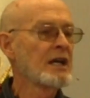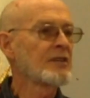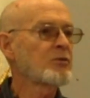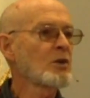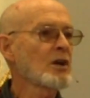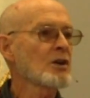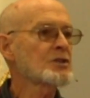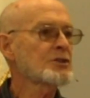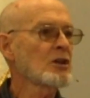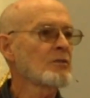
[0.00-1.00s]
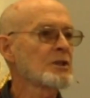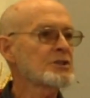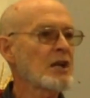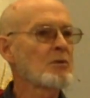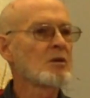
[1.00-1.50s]
if we are
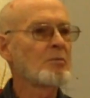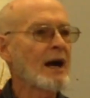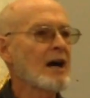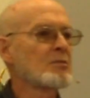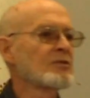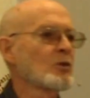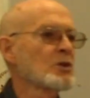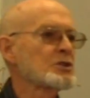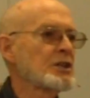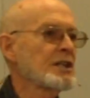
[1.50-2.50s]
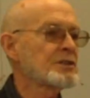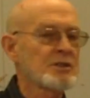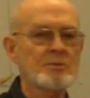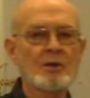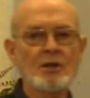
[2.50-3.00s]
servants, they will bow before
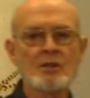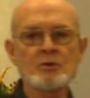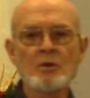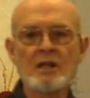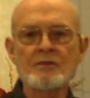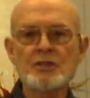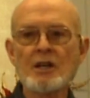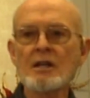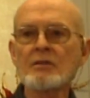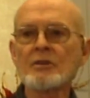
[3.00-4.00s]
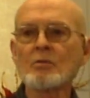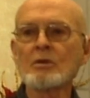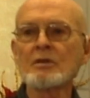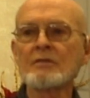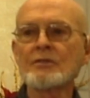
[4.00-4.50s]
Jesus because we have shared the
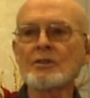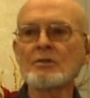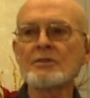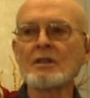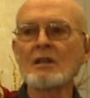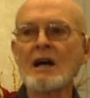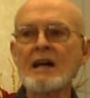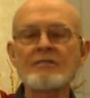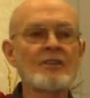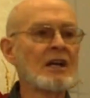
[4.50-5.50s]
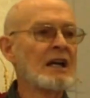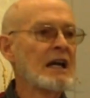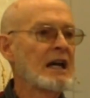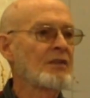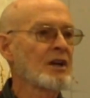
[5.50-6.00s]
word of truth and life,
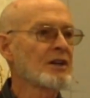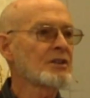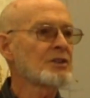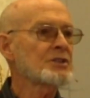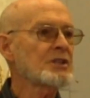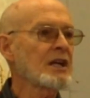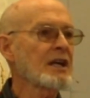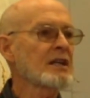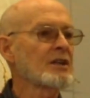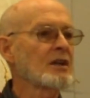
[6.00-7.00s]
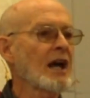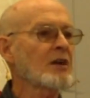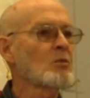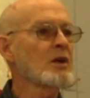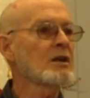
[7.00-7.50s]
and they understand it
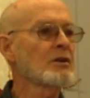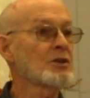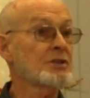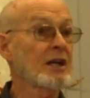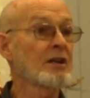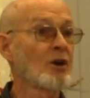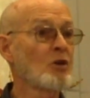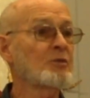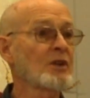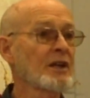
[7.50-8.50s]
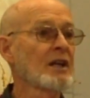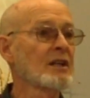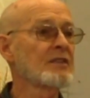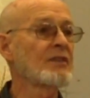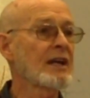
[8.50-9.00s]
like we understand, hopefully,
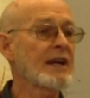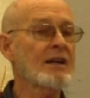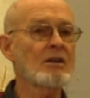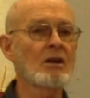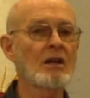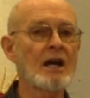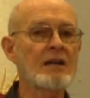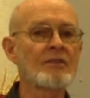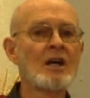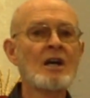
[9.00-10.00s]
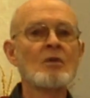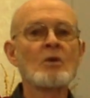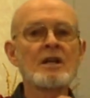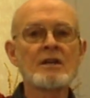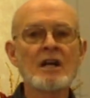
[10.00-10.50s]
and live that out in our life.
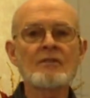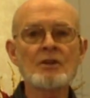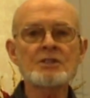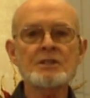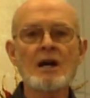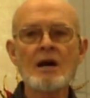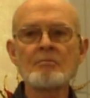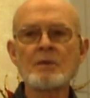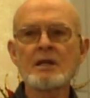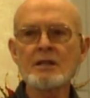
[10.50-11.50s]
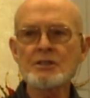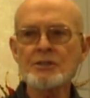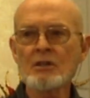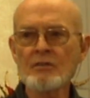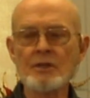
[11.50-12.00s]
We never stop being
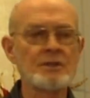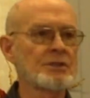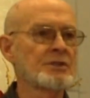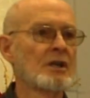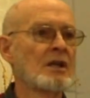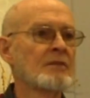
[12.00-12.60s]
servants.